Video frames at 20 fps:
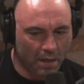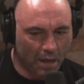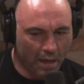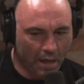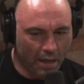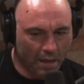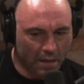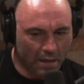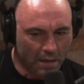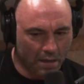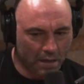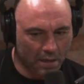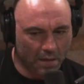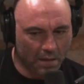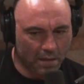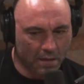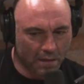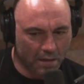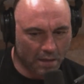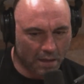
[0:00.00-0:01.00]
and
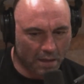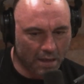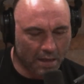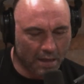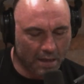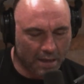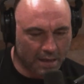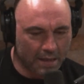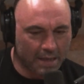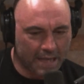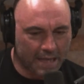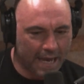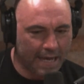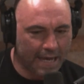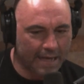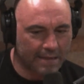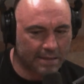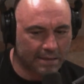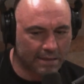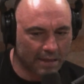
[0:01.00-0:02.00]
it
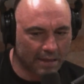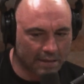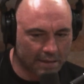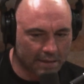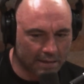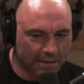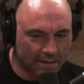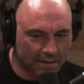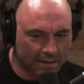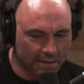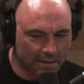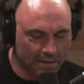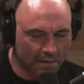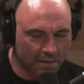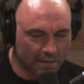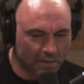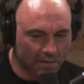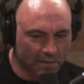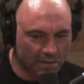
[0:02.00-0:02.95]
indicates that this is